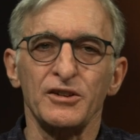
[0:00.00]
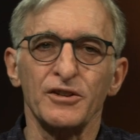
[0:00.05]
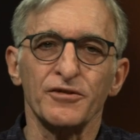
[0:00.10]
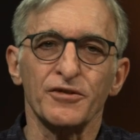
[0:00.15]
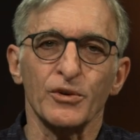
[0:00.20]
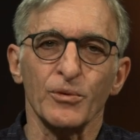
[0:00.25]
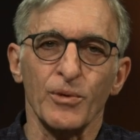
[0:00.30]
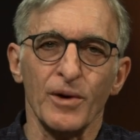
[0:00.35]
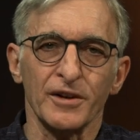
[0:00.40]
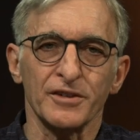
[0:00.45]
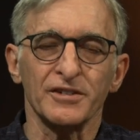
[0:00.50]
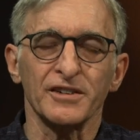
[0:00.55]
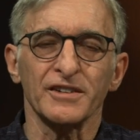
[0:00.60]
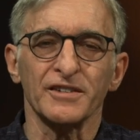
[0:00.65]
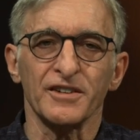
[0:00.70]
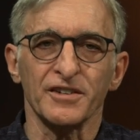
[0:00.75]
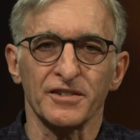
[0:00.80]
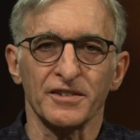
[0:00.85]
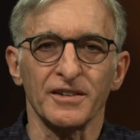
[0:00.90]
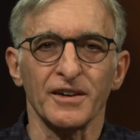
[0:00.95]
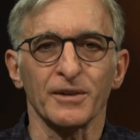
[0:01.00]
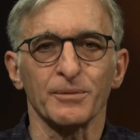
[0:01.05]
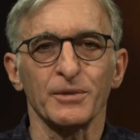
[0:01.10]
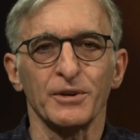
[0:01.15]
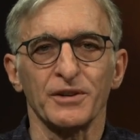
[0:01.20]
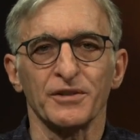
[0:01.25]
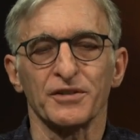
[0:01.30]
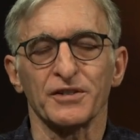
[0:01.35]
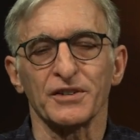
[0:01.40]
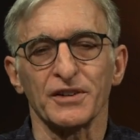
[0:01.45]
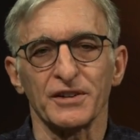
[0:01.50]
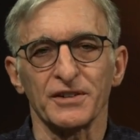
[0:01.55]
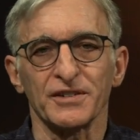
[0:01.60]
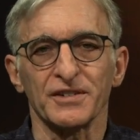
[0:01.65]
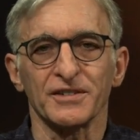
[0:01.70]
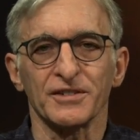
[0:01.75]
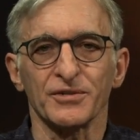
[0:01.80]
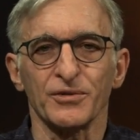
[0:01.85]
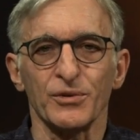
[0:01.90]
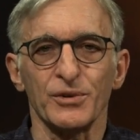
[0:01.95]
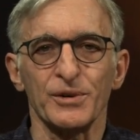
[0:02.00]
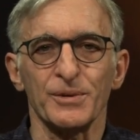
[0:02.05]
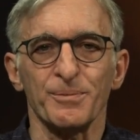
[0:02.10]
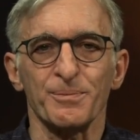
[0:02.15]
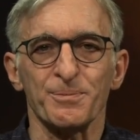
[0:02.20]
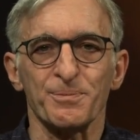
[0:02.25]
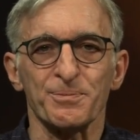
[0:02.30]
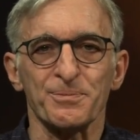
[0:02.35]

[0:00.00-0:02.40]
you for watching this segment of Citizens Forum.